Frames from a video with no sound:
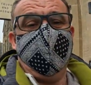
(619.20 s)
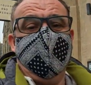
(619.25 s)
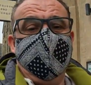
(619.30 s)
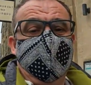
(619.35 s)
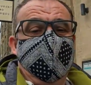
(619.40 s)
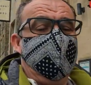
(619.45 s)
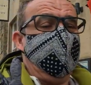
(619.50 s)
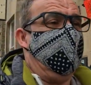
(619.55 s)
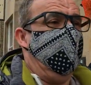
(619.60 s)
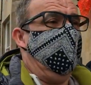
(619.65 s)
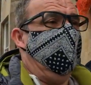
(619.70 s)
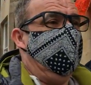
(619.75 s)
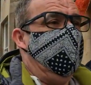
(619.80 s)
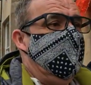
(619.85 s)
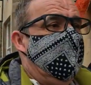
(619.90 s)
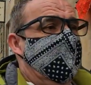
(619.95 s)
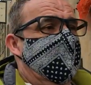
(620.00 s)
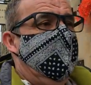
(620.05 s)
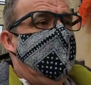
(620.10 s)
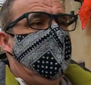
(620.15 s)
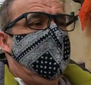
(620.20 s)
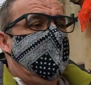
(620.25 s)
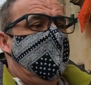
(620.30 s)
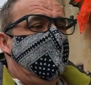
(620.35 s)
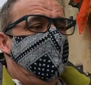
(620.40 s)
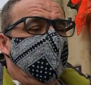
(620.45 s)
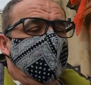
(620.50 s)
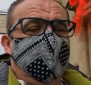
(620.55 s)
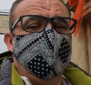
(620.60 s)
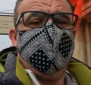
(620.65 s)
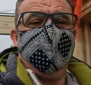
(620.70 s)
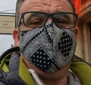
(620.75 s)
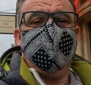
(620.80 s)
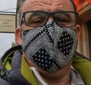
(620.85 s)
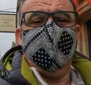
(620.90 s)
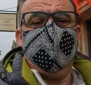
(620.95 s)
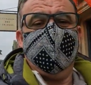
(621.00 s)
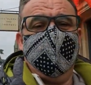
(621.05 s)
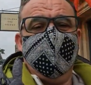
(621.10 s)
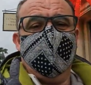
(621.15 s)
but
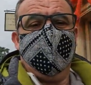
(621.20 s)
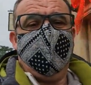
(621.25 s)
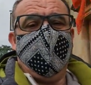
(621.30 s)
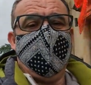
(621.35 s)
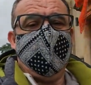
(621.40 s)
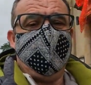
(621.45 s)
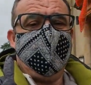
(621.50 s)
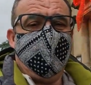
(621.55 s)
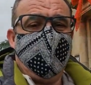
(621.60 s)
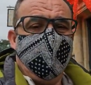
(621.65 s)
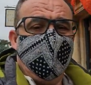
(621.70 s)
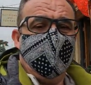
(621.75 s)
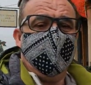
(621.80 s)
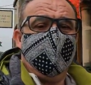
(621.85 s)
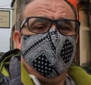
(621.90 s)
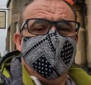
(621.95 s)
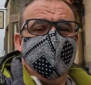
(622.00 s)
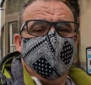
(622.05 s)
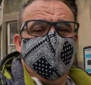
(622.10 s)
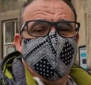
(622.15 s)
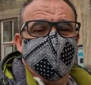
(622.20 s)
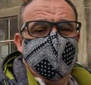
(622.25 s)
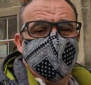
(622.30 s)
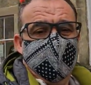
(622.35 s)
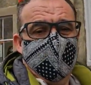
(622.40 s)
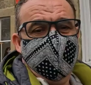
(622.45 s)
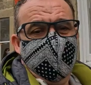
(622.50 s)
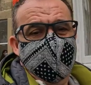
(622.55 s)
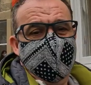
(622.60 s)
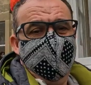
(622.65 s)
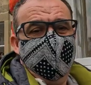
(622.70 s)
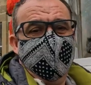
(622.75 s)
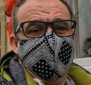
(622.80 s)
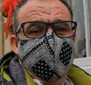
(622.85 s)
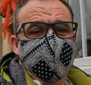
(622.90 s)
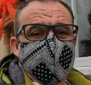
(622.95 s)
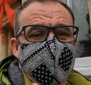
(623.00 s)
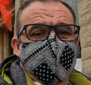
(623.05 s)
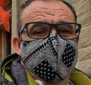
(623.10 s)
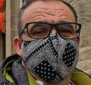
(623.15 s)
sometimes you've got to pay for quality. So can highly
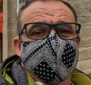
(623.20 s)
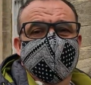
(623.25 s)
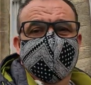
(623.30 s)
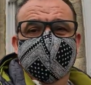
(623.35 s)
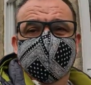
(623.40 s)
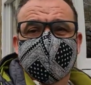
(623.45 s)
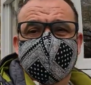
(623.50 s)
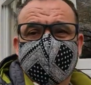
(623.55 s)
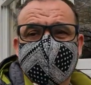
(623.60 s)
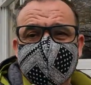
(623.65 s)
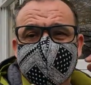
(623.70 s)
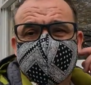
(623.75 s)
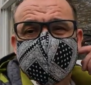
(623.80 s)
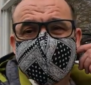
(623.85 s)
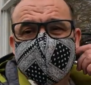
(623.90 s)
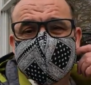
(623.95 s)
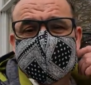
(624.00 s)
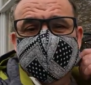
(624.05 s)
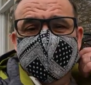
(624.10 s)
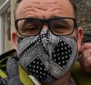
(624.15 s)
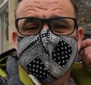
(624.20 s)
recommend the chip shed.